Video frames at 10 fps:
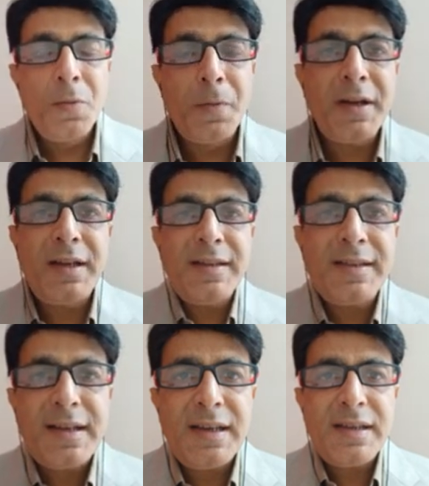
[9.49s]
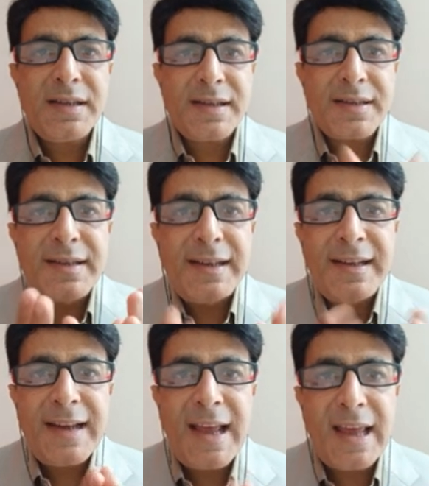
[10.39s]
we discussed
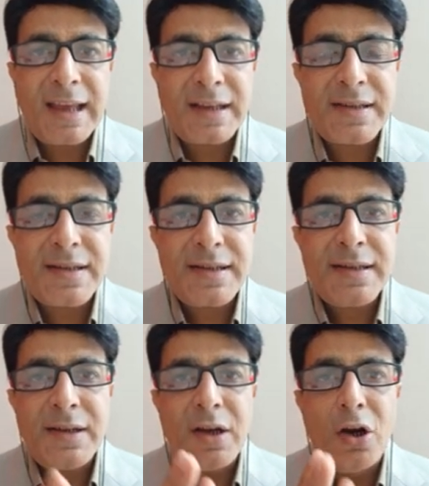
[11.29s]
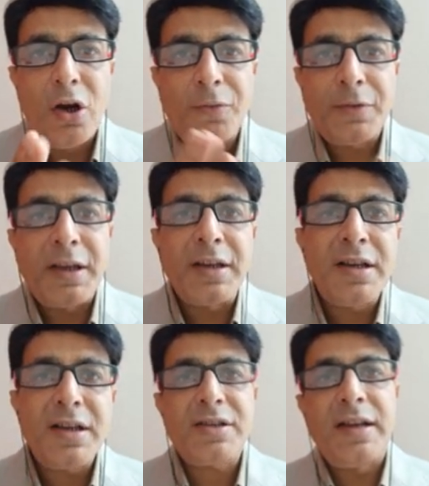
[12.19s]
syntax of
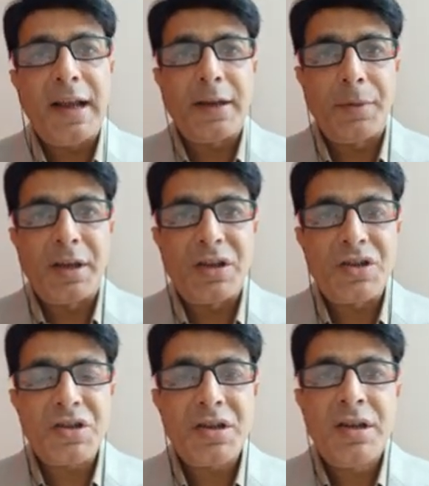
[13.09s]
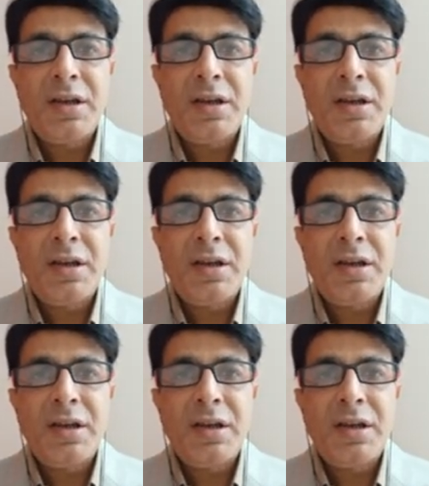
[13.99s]
English language.